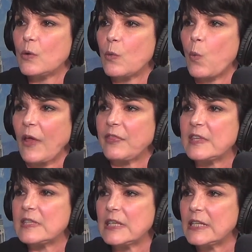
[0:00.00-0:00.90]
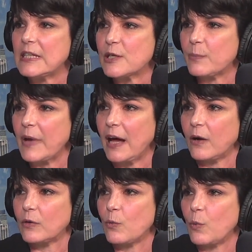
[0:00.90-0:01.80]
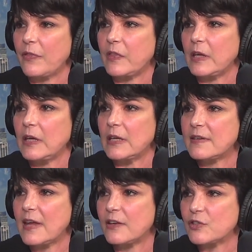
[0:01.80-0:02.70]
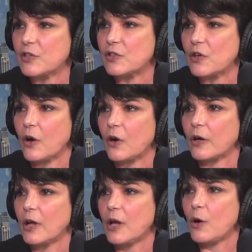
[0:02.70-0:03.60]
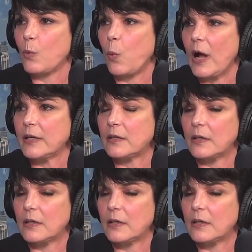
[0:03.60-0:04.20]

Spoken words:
what the scene is about, what the intentions are, what